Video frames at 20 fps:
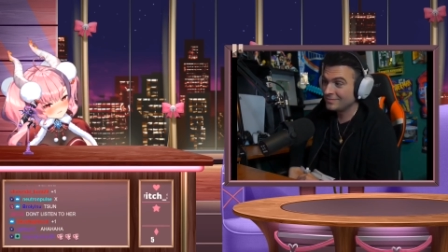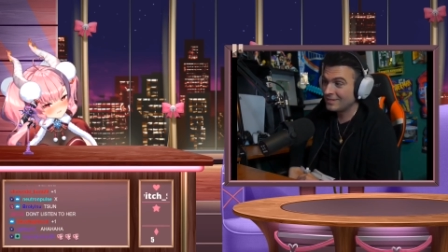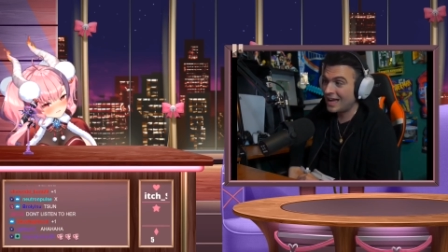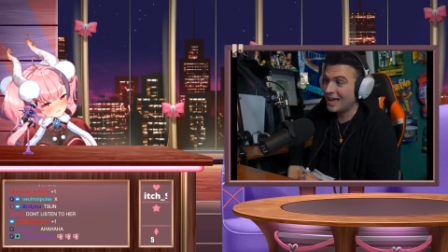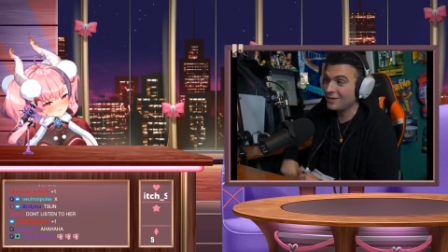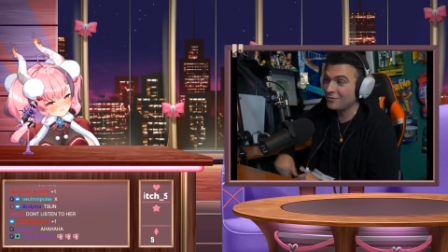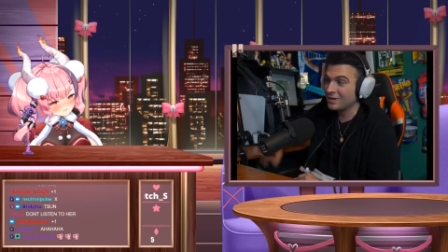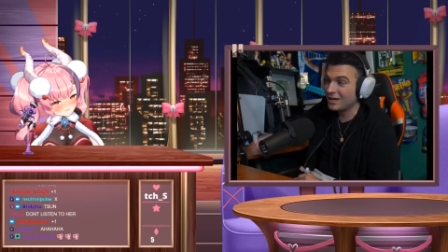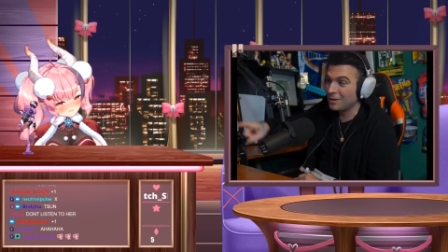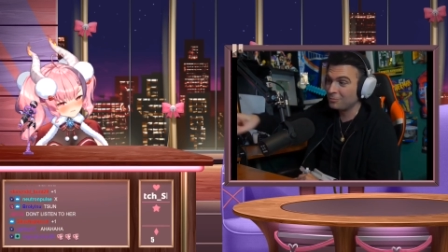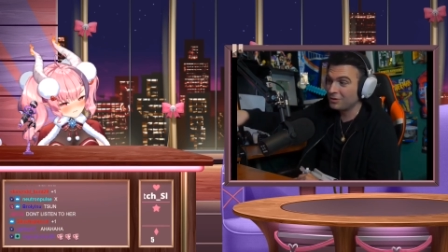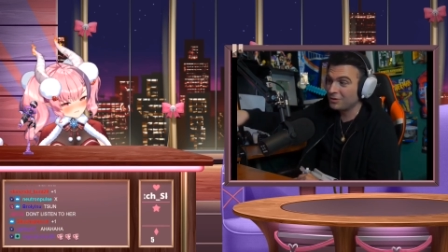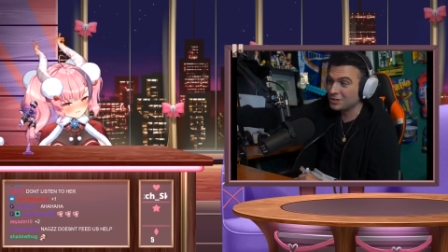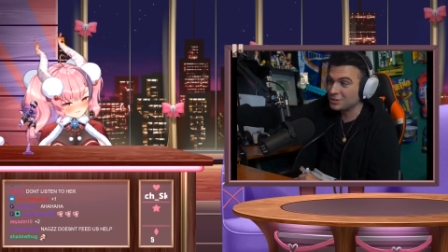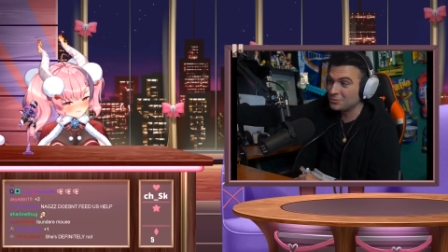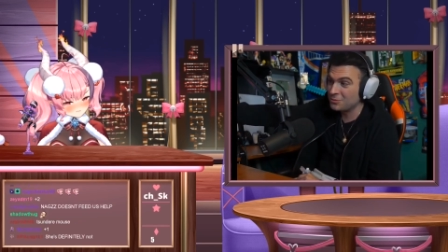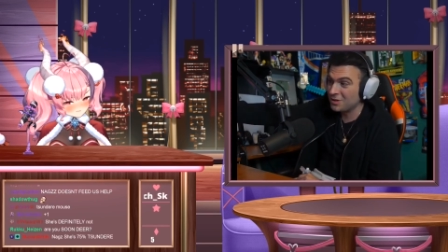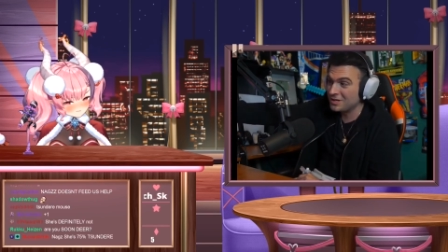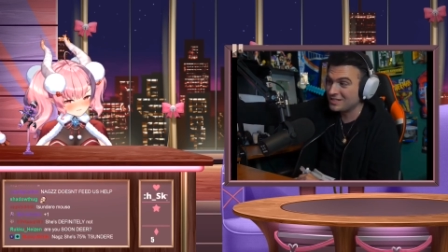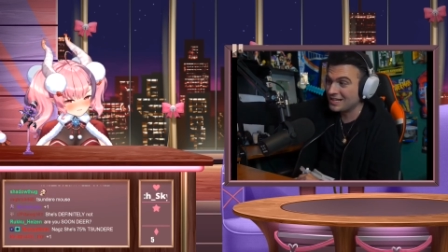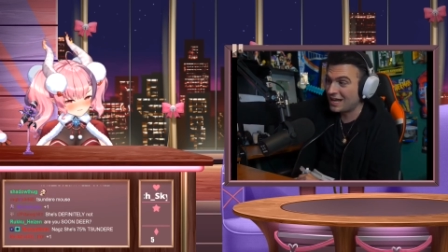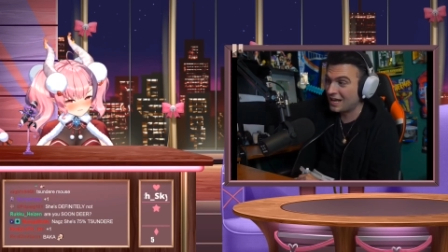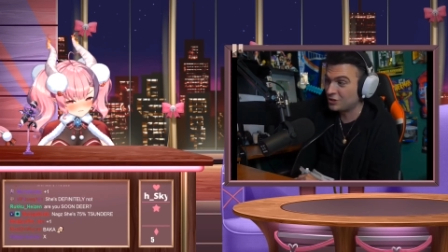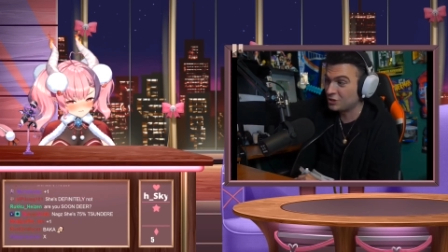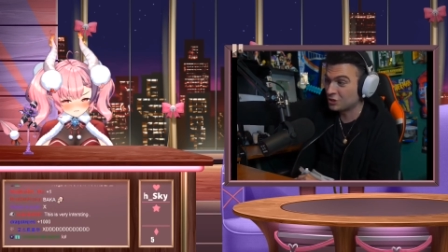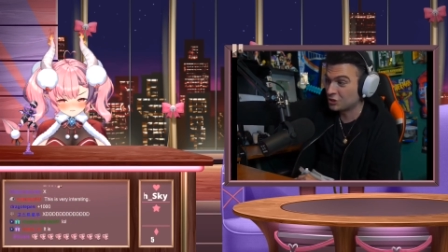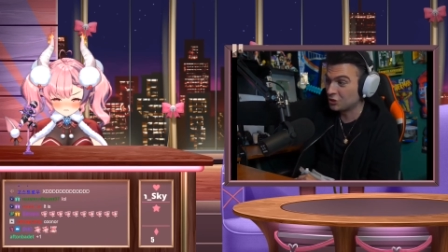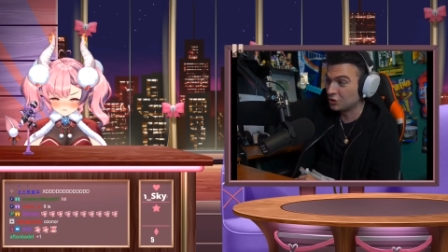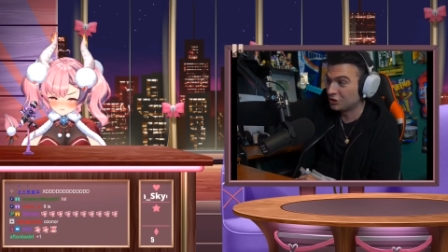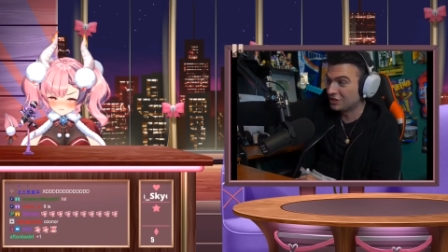I even got plus ones. I
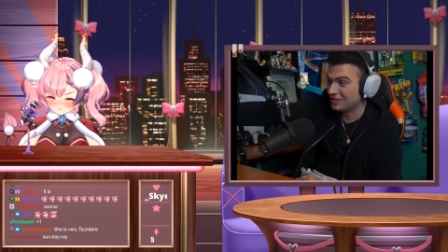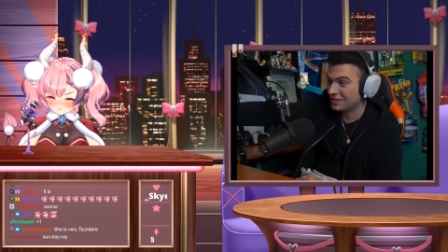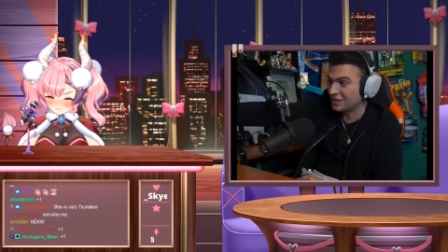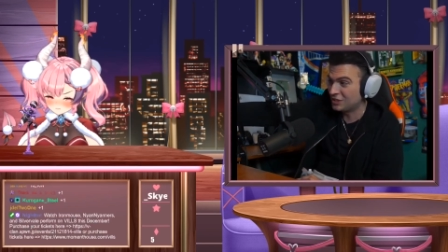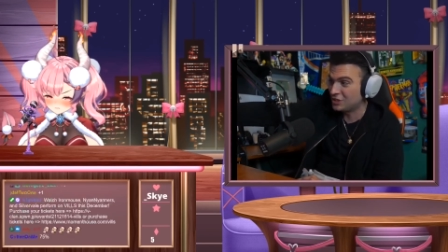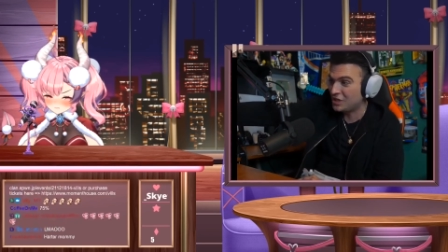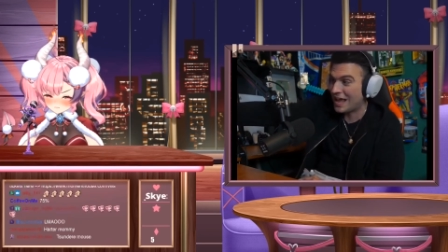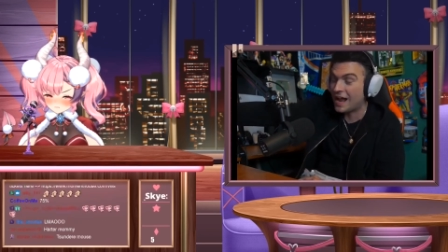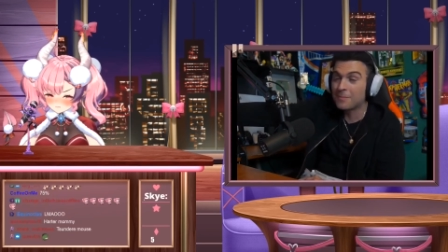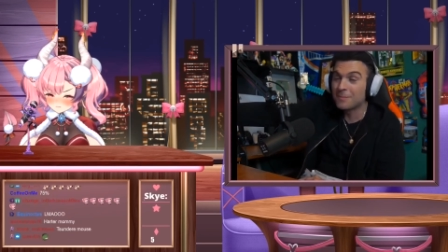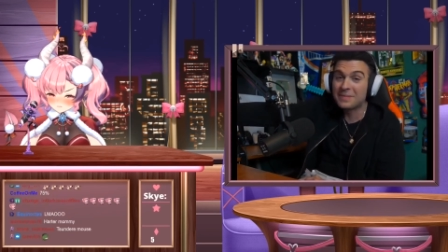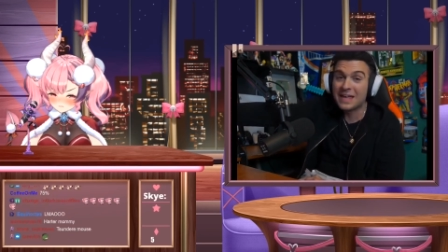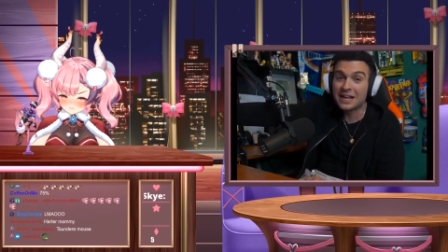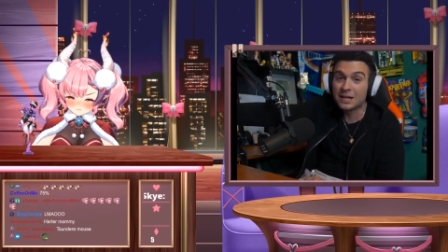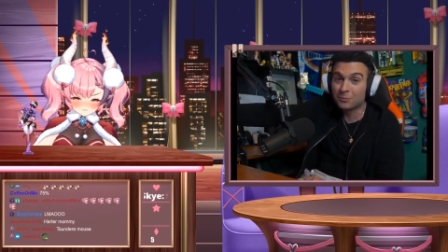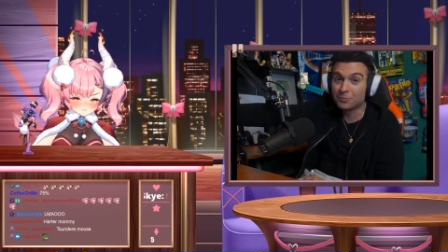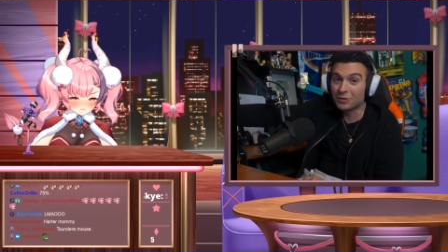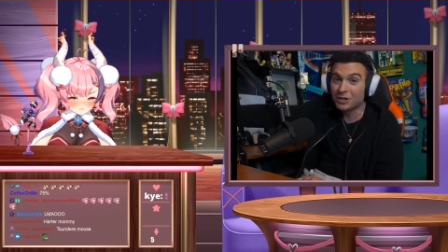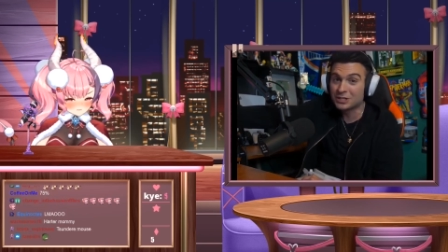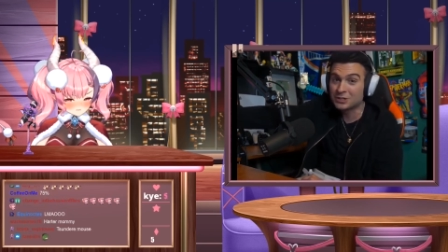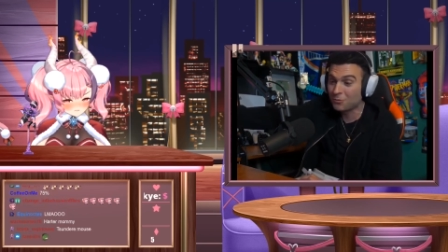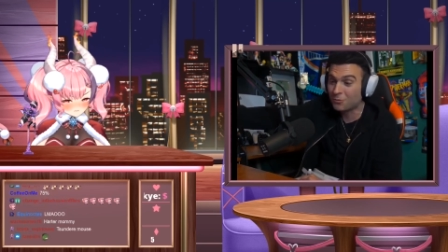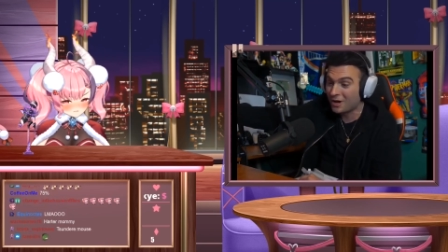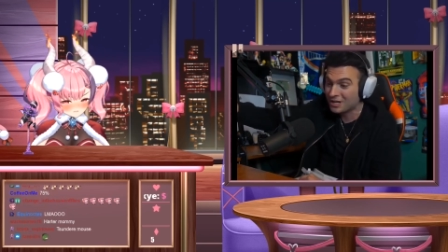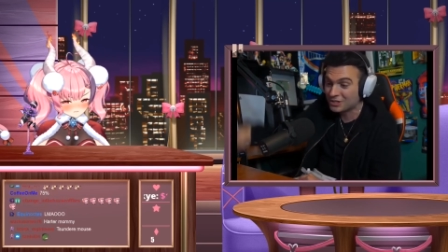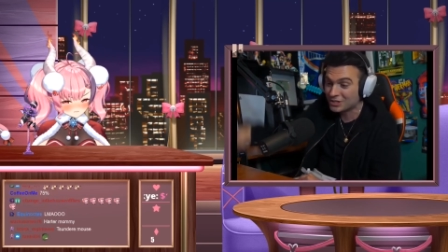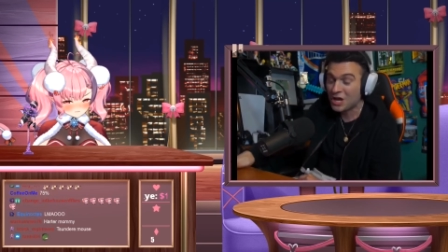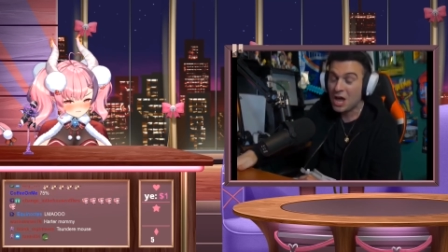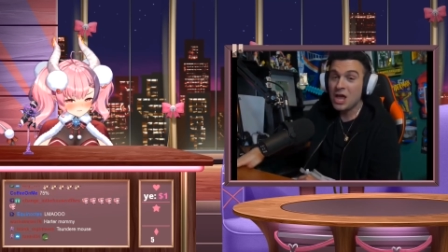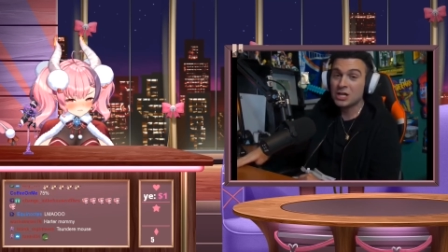just looked at the chat. I'm getting plus
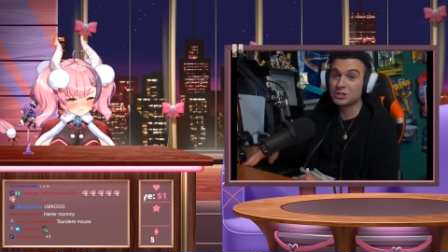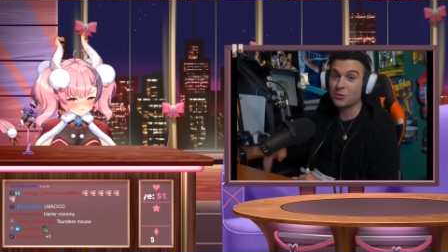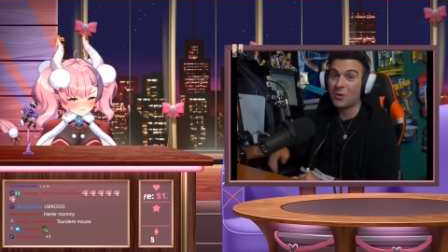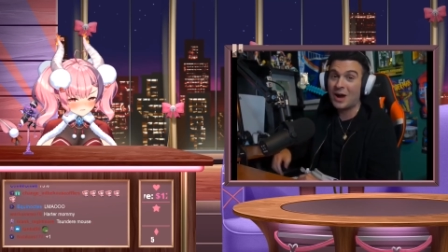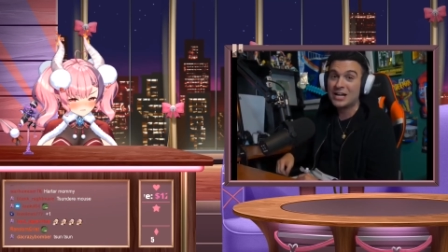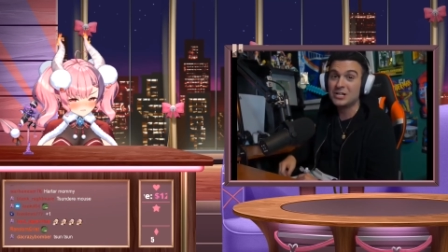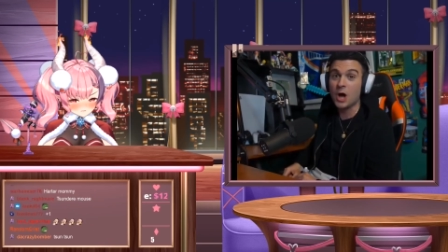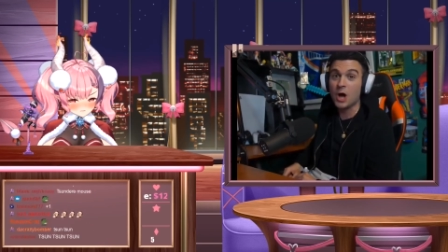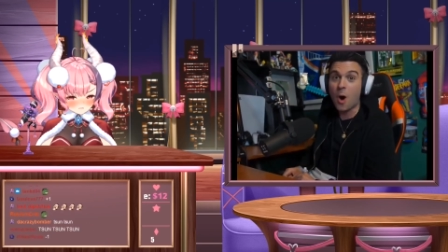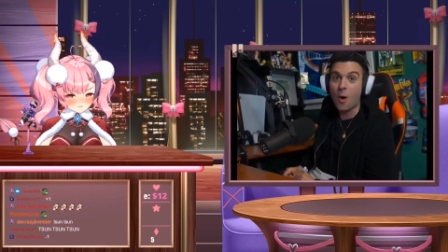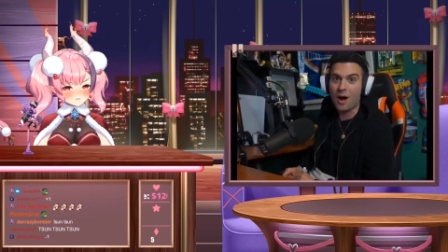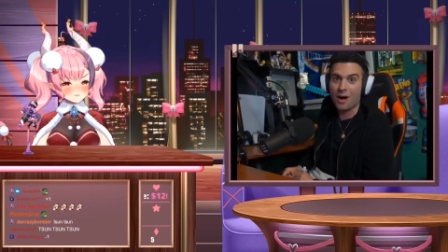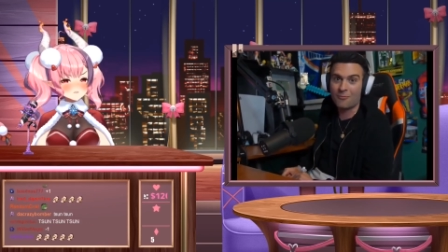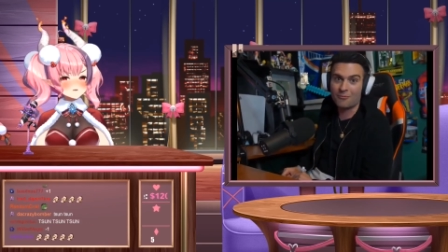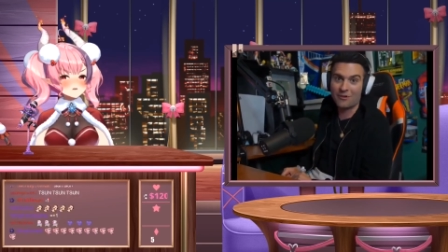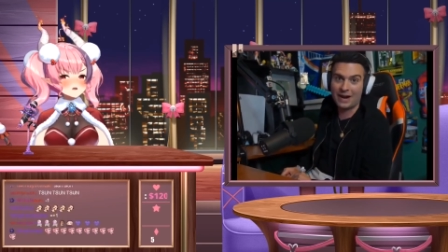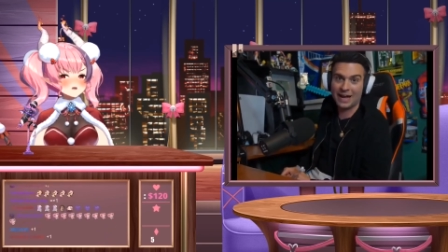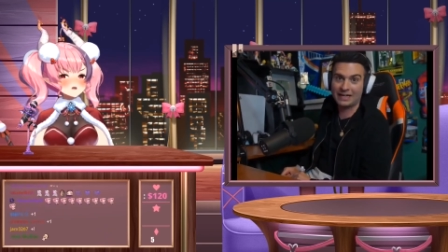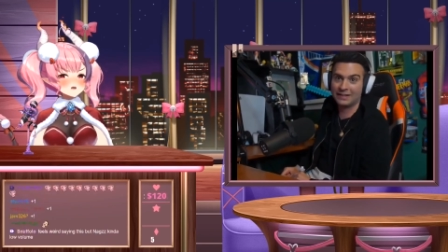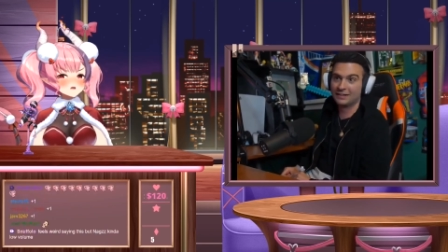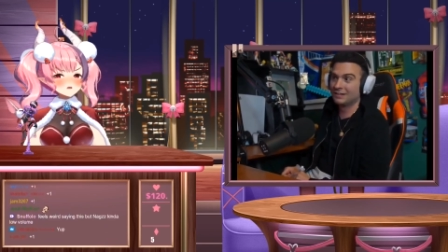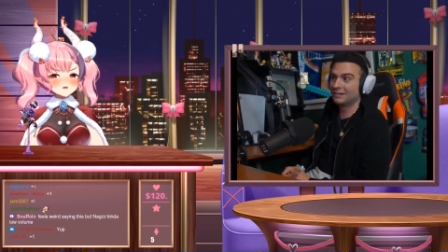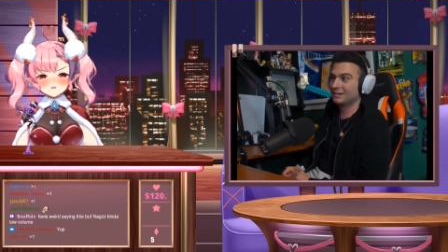ones. So I know I'm right.